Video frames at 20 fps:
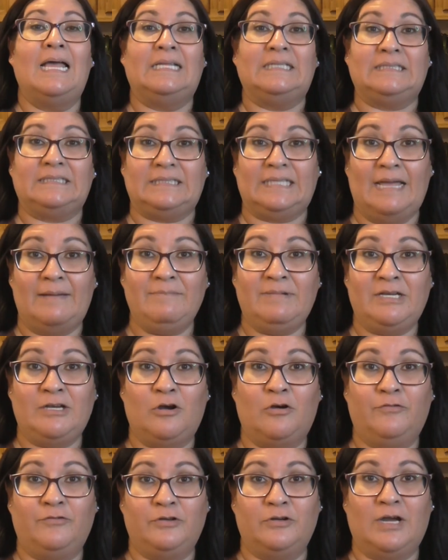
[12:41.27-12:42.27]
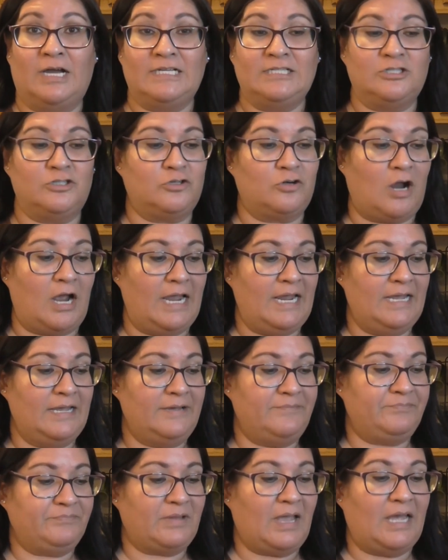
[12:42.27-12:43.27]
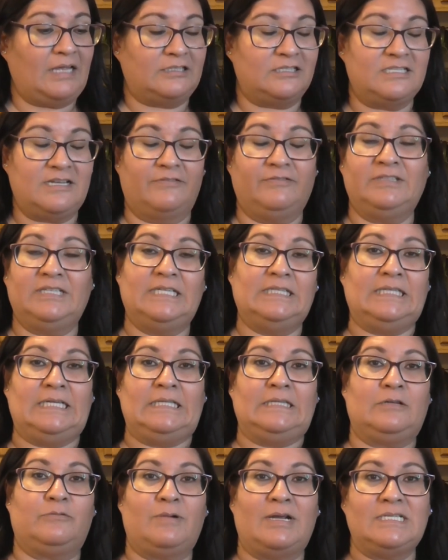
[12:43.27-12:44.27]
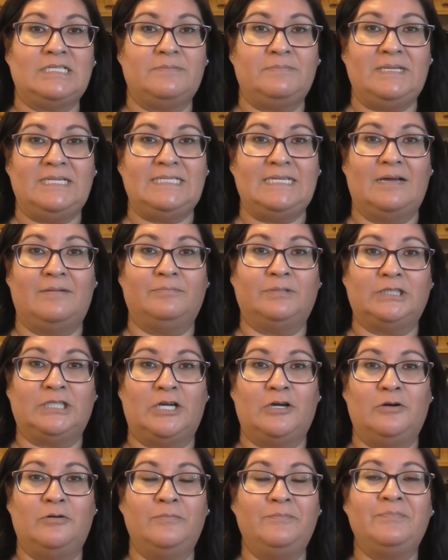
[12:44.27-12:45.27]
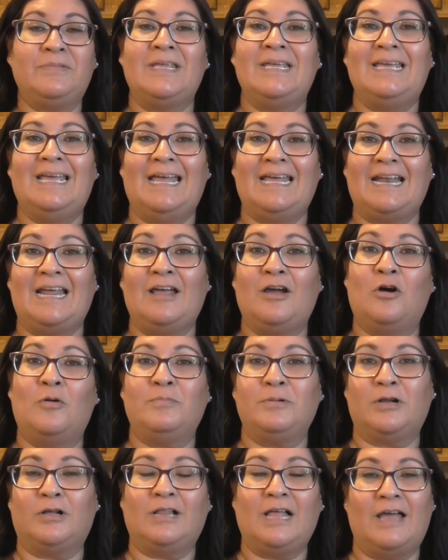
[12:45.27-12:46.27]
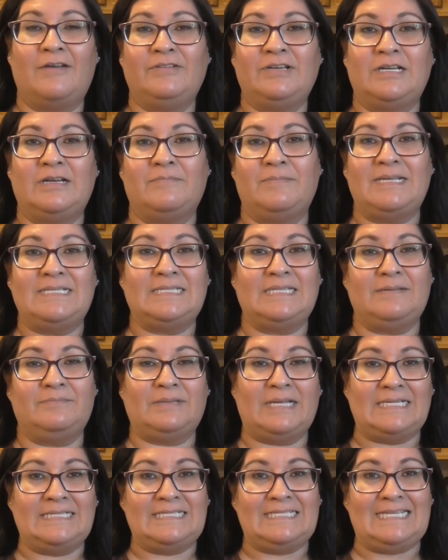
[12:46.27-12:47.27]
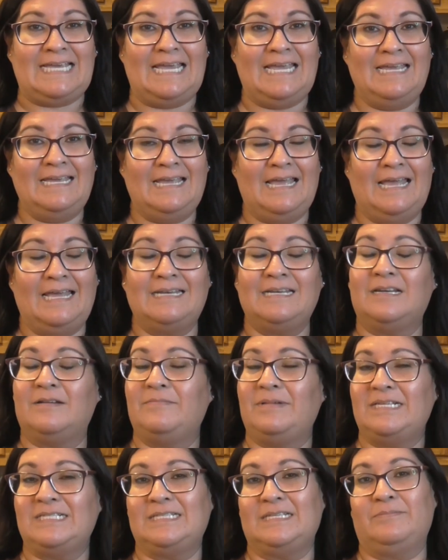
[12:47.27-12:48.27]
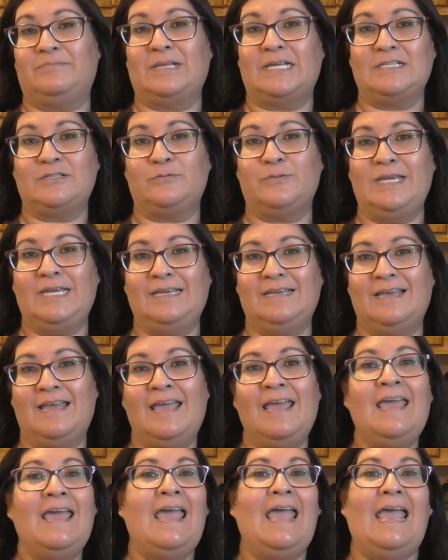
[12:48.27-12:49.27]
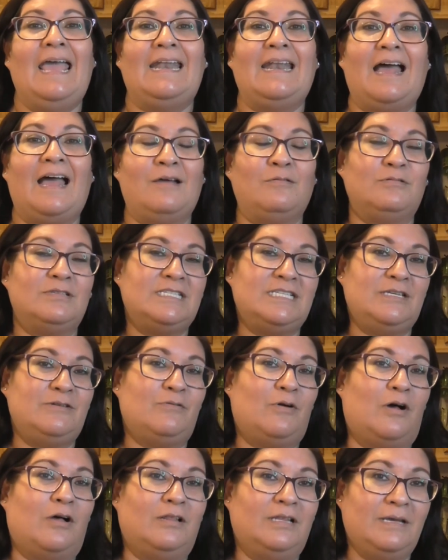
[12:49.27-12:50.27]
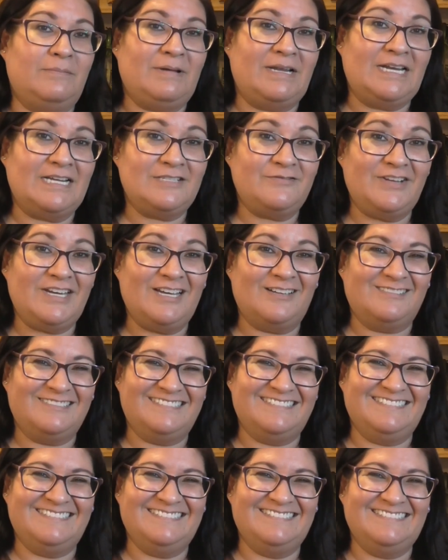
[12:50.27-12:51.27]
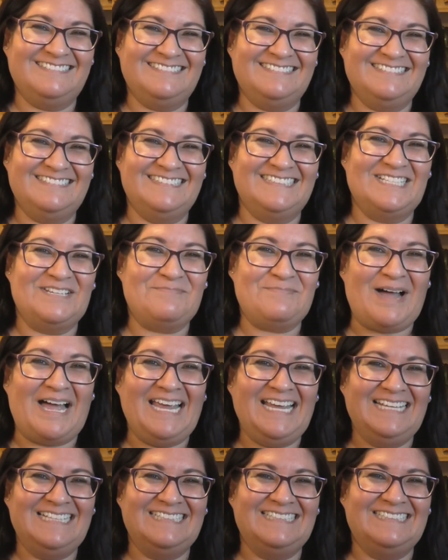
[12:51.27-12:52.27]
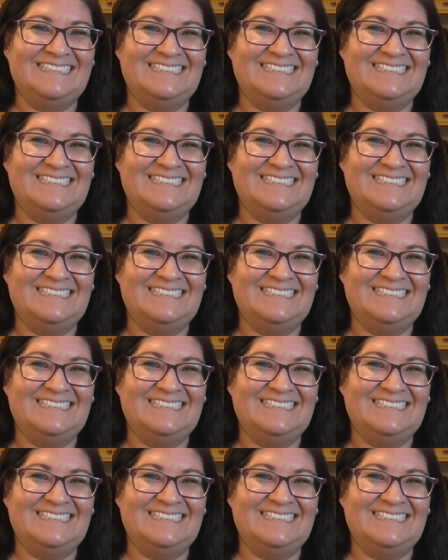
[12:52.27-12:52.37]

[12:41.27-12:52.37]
Let me know if you guys try it. I'll definitely link the recipe down below. And I hope you're all having an amazingly blessed day and an amazingly blessed week. And I will see you all in my next video. Bye.